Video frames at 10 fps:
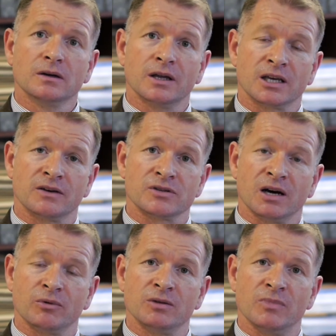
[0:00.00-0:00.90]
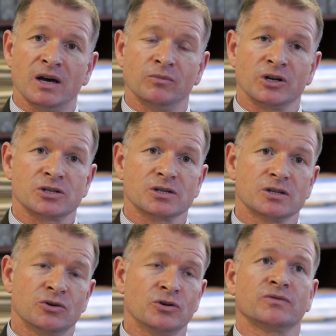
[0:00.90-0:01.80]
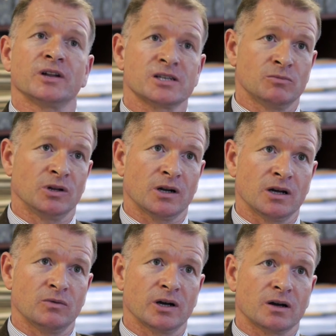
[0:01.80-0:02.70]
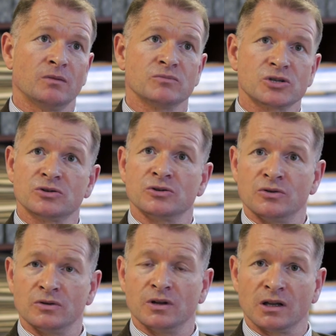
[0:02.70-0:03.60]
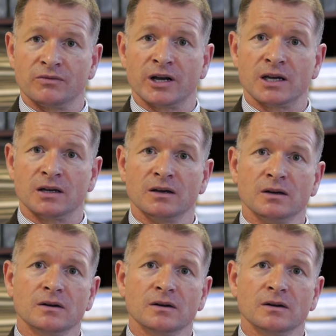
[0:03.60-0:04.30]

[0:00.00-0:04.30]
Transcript: It gives Aberdeen members huge flexibility when it comes to delivering